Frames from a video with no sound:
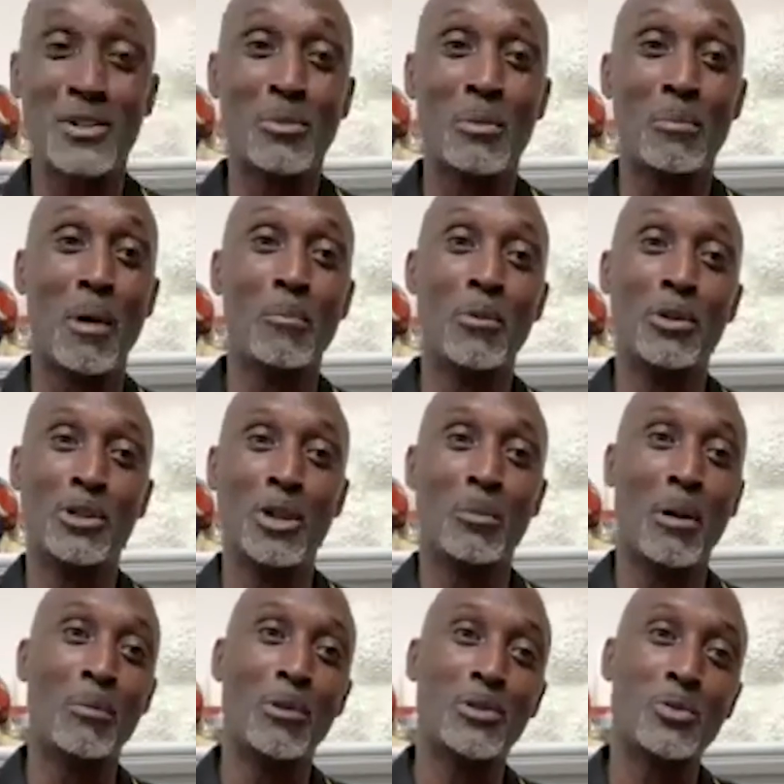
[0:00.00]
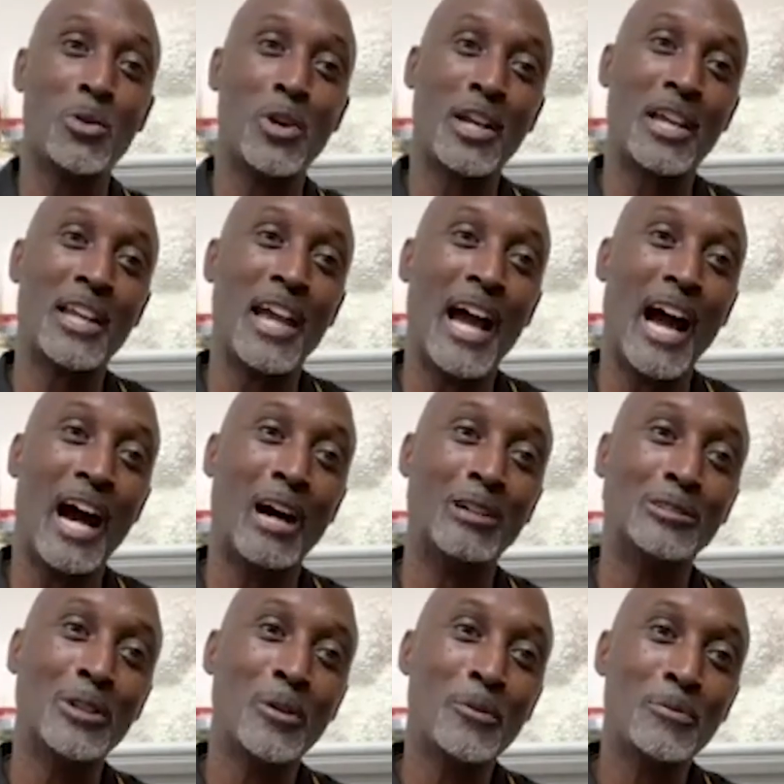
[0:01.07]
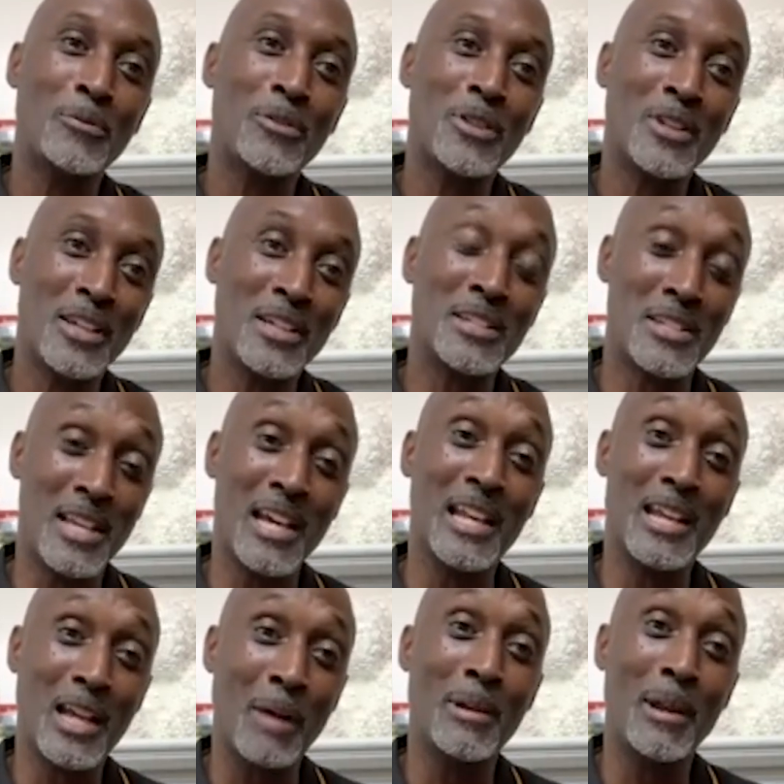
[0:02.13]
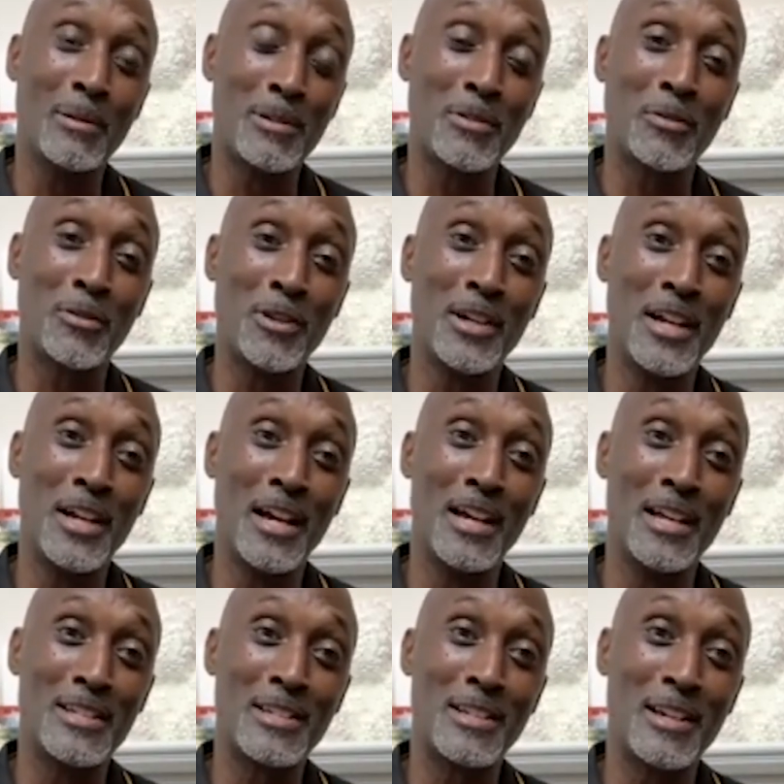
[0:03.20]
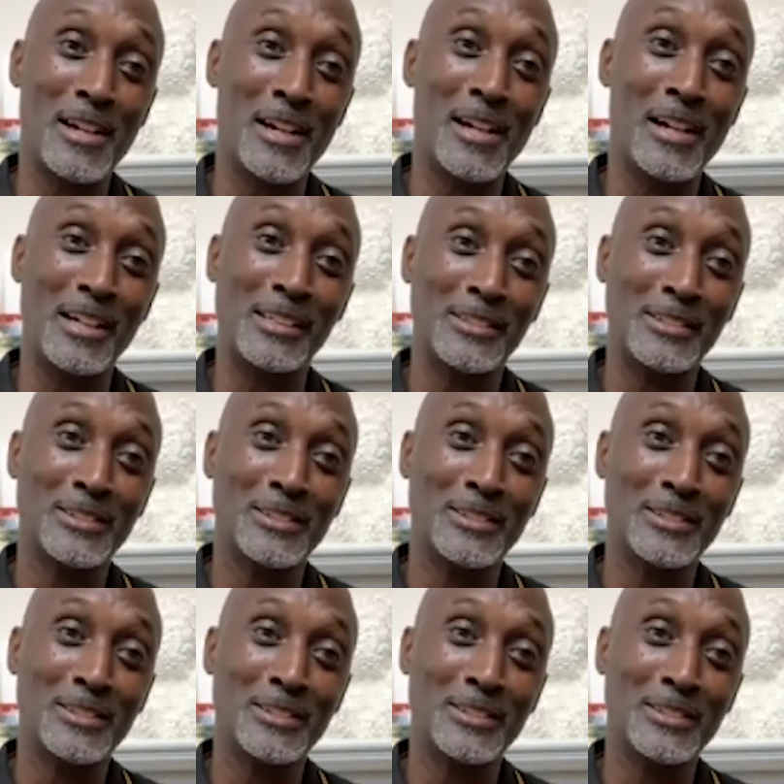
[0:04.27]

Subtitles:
your mum was working it out. It's nearly coming up to 3 years. Yeah.